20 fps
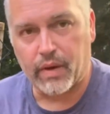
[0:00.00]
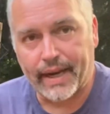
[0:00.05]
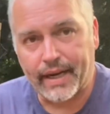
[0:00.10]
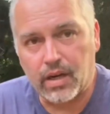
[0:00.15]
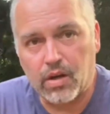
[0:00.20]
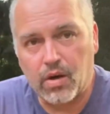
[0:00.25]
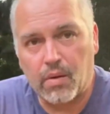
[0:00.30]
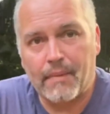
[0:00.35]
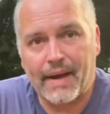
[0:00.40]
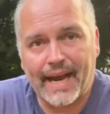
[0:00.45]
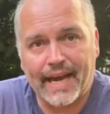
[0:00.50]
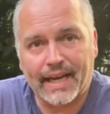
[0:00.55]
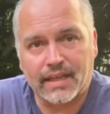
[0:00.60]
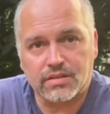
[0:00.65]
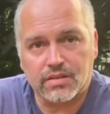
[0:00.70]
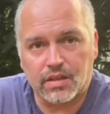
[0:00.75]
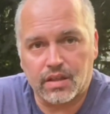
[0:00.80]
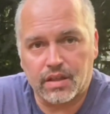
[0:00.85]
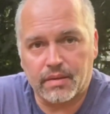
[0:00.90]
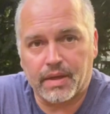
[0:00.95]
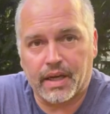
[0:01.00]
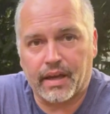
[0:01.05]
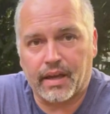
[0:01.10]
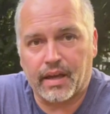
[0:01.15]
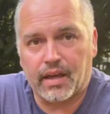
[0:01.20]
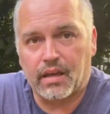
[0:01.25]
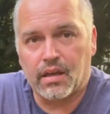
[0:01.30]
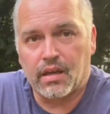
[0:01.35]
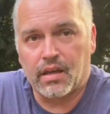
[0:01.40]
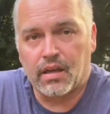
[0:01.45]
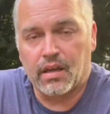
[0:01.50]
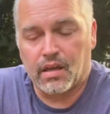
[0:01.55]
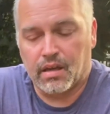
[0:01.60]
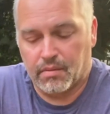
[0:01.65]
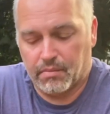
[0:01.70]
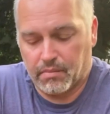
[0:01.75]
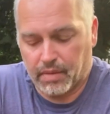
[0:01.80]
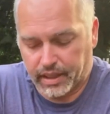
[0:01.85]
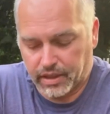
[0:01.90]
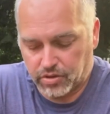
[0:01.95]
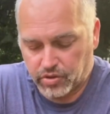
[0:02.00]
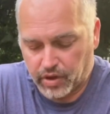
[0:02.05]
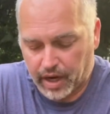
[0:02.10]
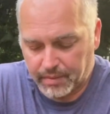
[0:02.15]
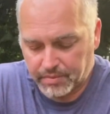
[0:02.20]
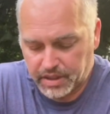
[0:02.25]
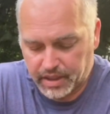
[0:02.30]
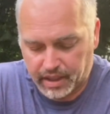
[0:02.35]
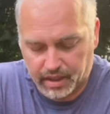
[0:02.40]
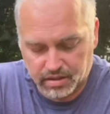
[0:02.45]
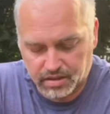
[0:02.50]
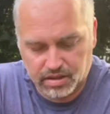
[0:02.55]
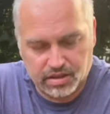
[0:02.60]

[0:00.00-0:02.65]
I go max on my trap chains,